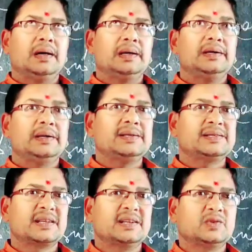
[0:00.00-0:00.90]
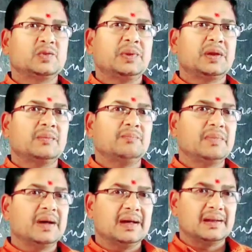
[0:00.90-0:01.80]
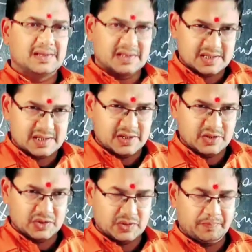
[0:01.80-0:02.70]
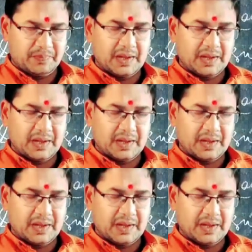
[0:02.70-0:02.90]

an intention to become a legislature,